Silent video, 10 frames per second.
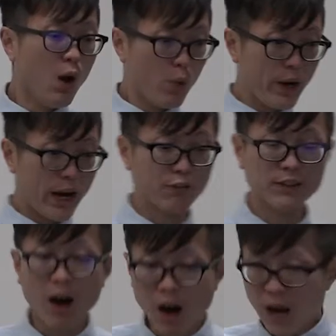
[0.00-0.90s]
we have
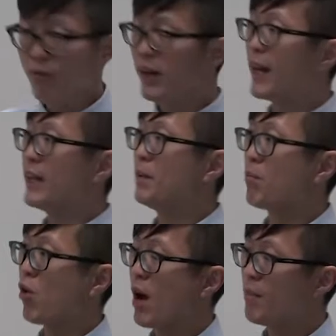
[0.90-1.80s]
time-related
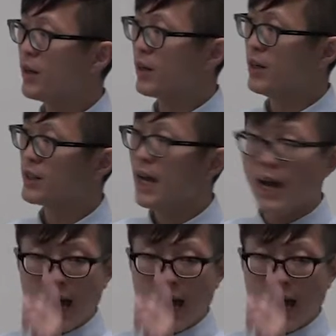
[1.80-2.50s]
parameters,